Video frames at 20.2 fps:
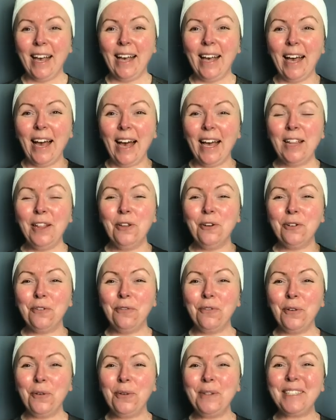I look
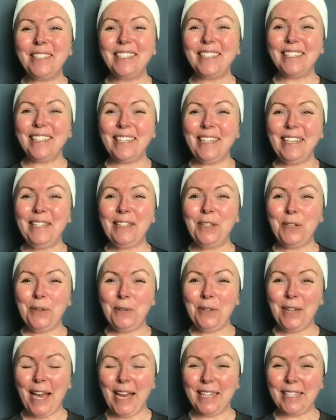forward to seeing you
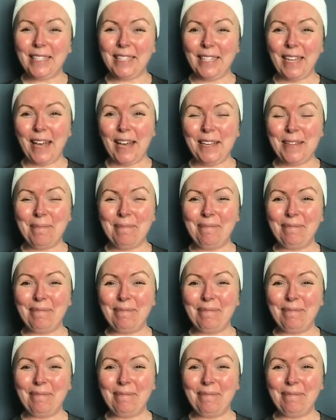next time.